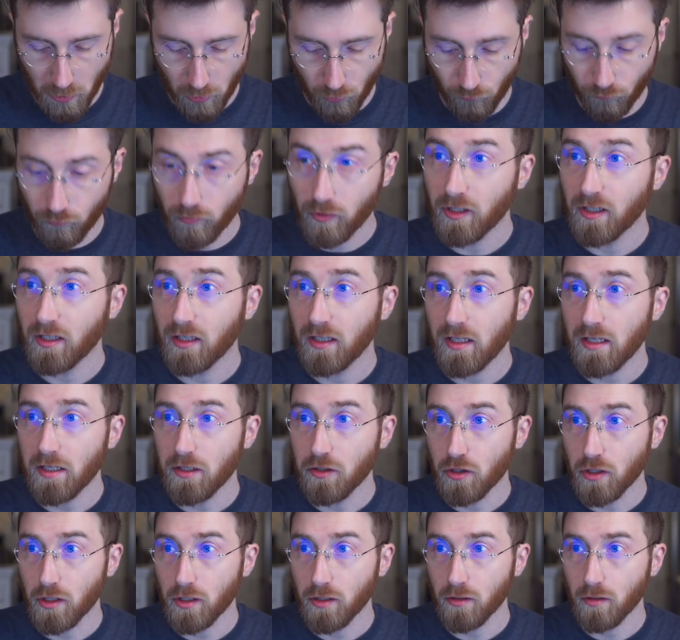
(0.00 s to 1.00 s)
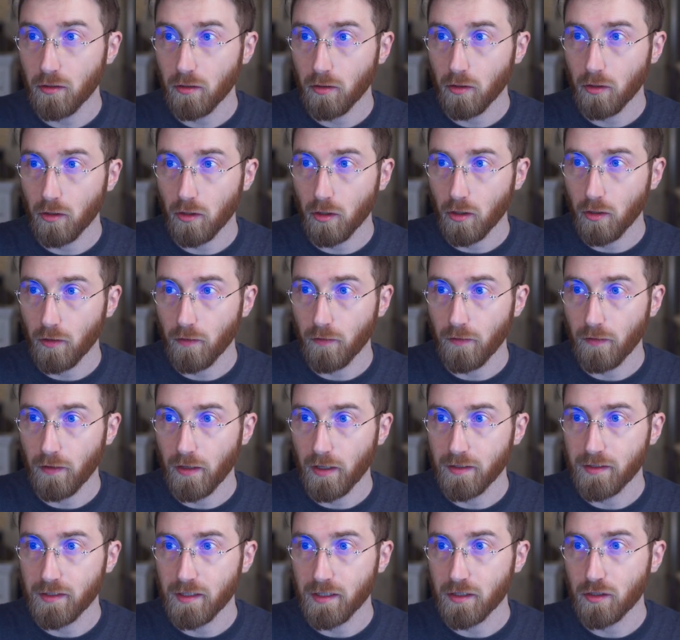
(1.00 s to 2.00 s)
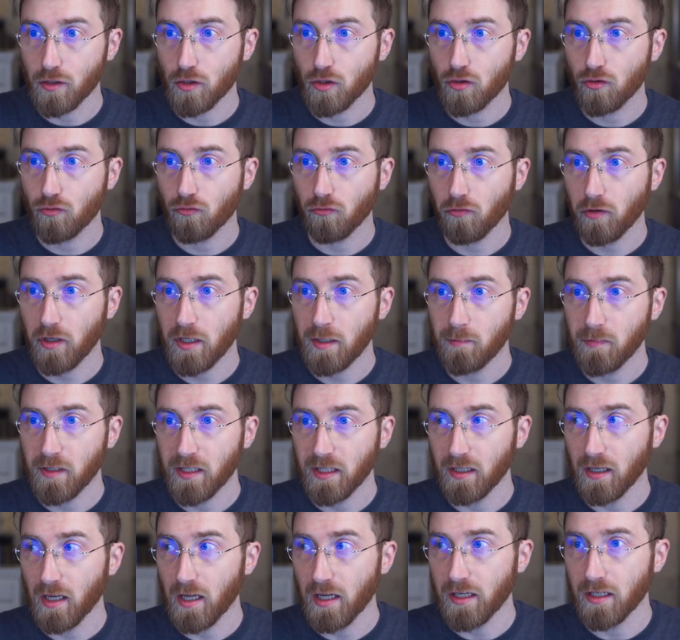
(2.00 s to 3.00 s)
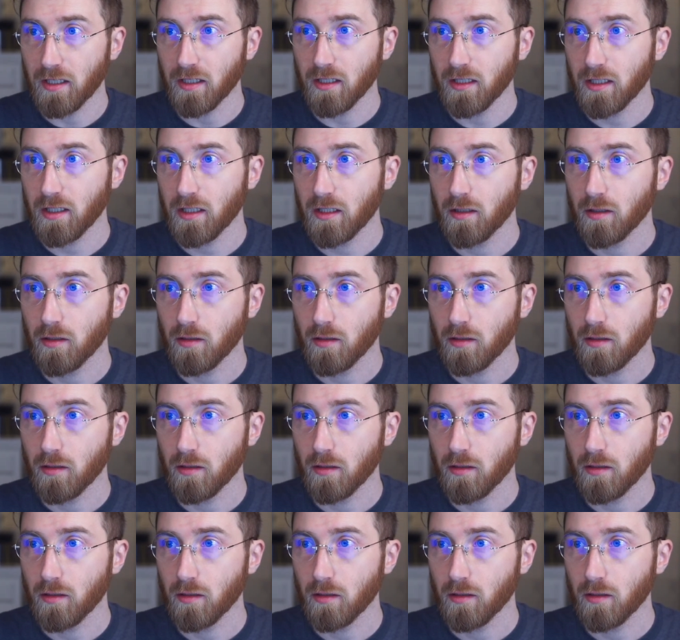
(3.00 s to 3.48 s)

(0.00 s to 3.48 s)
Religion is extremely likely.